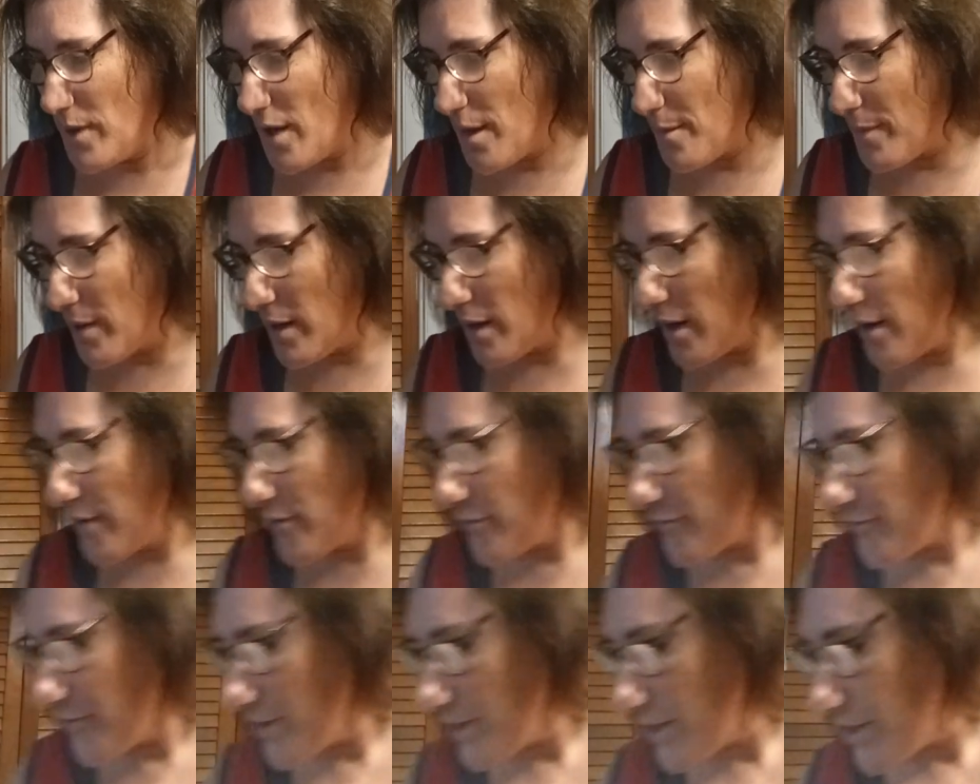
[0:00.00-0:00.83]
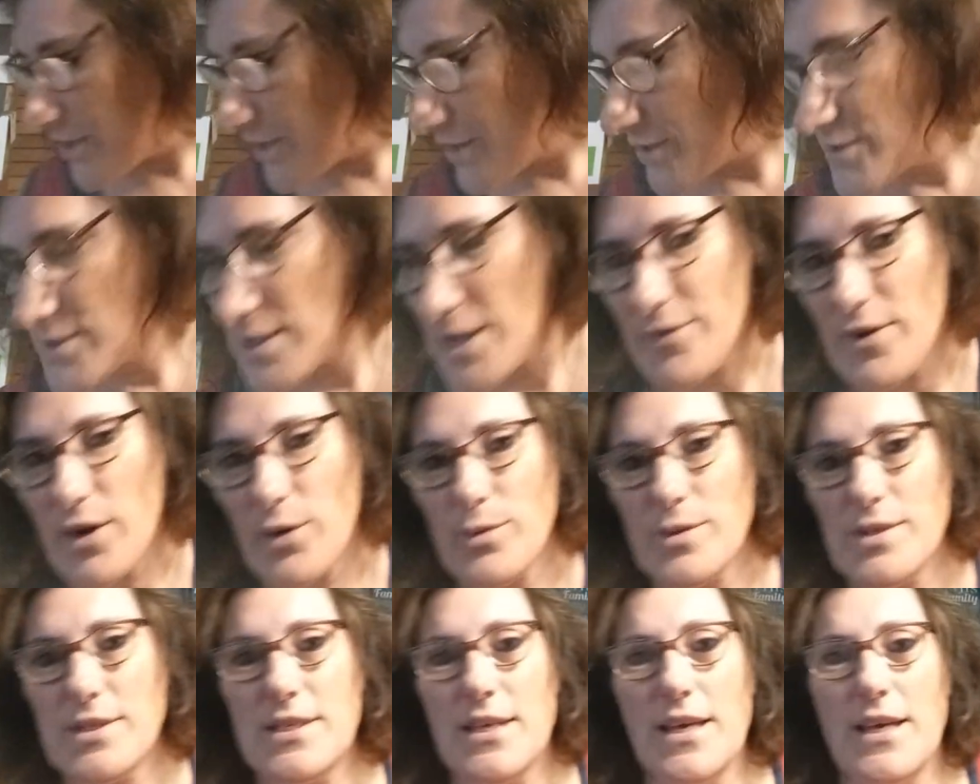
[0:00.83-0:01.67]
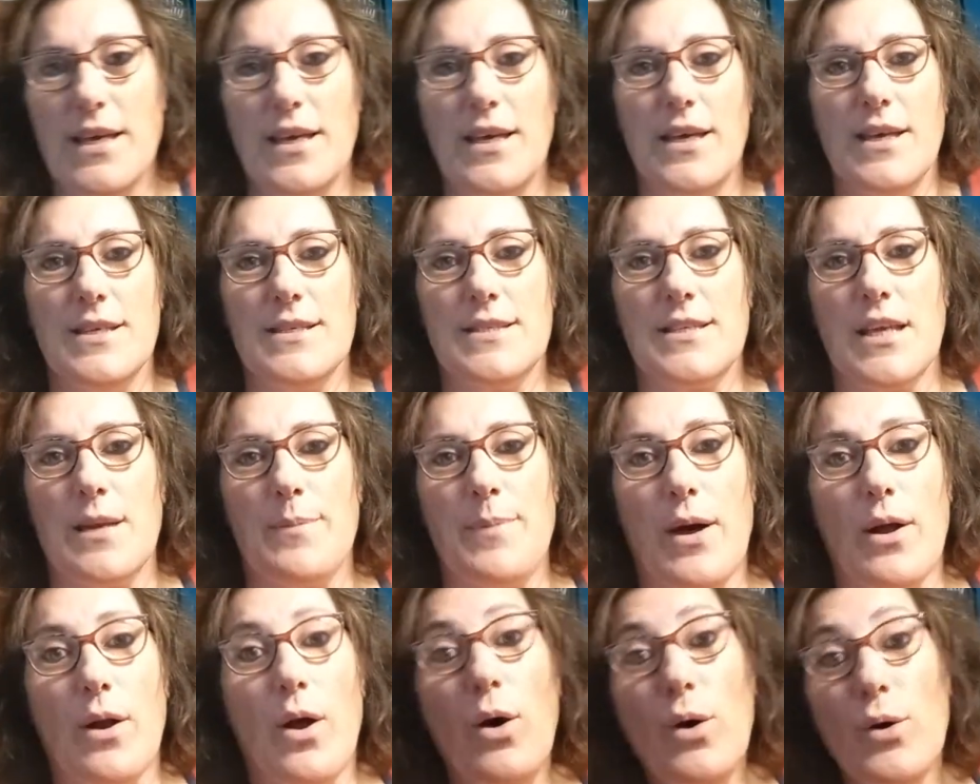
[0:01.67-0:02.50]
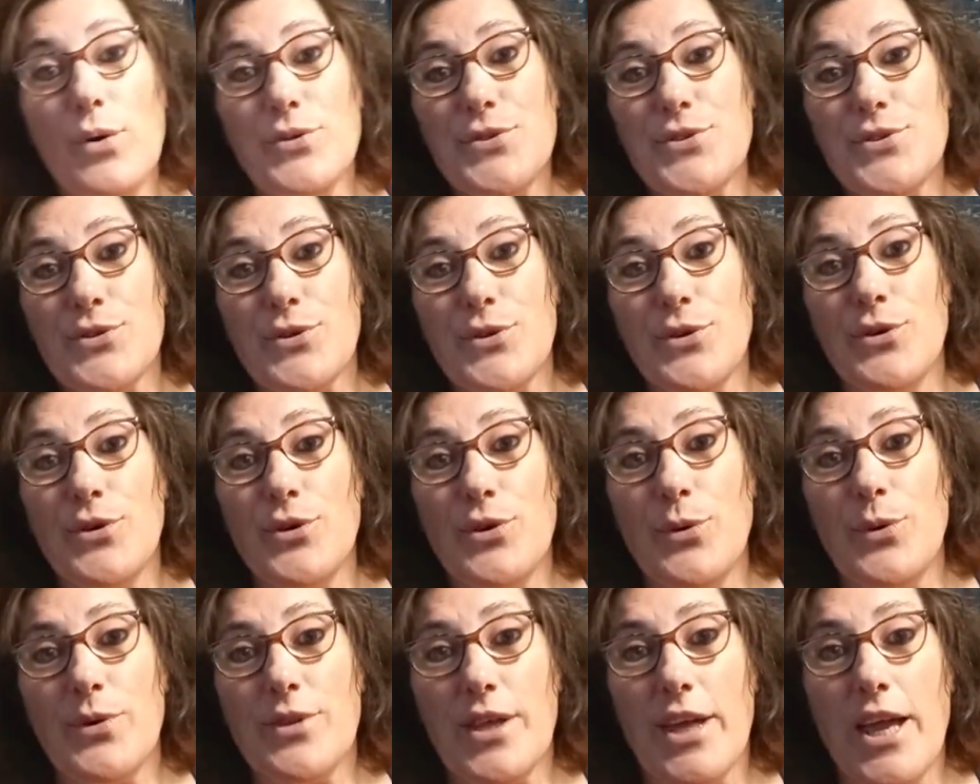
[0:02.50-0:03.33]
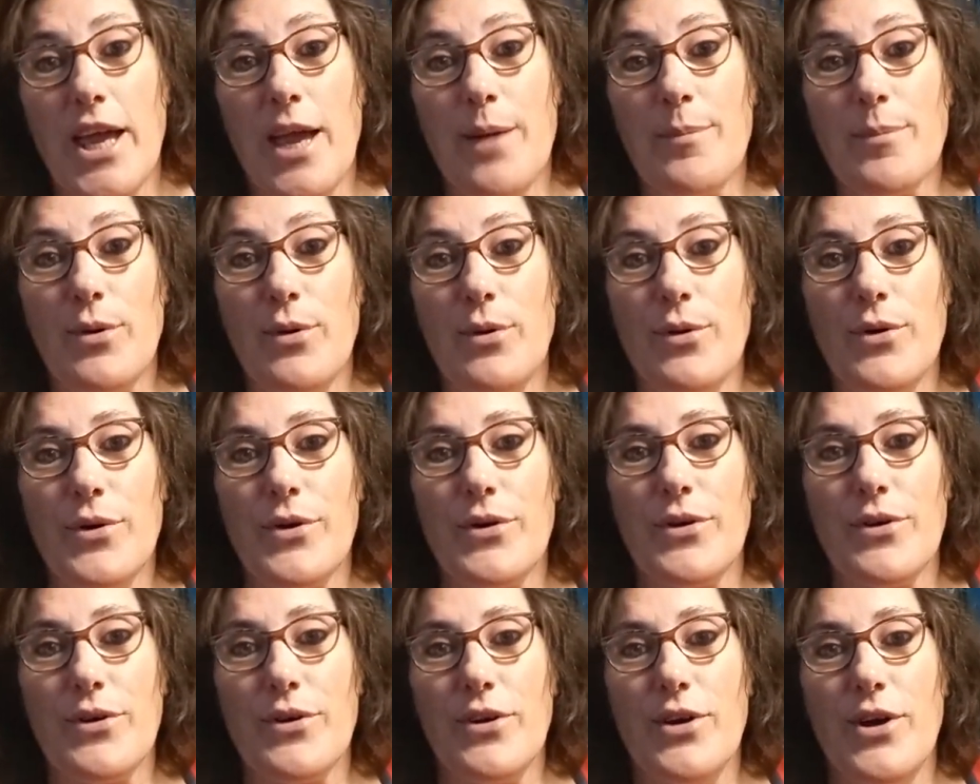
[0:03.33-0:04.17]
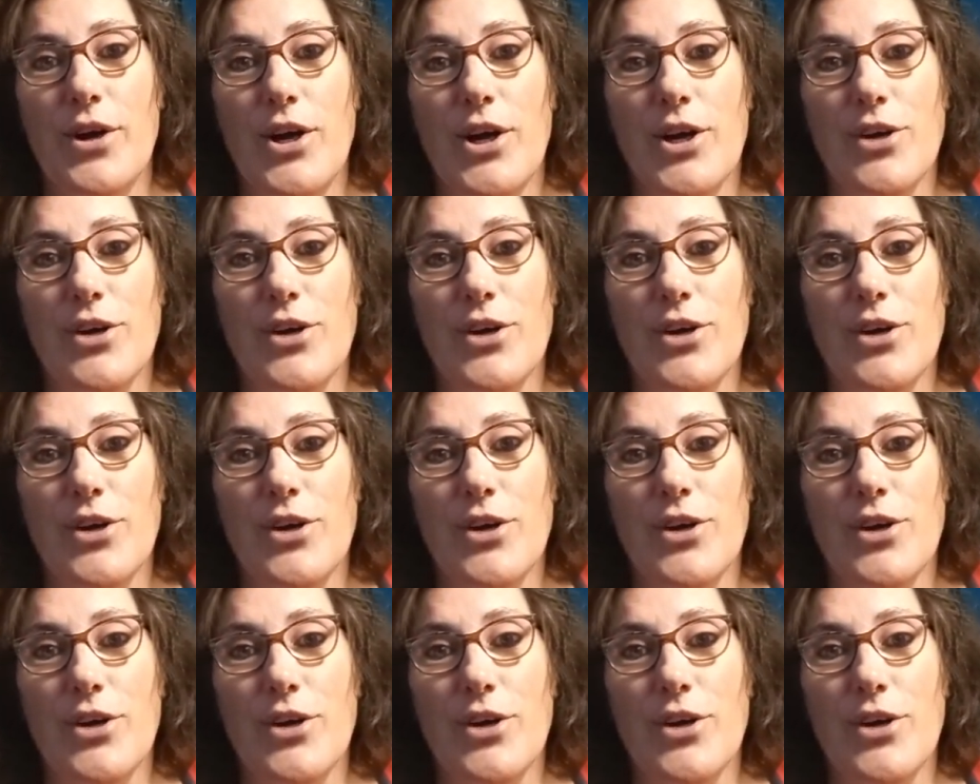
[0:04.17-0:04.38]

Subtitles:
me on my other videos, I've always said about old school with the camcorder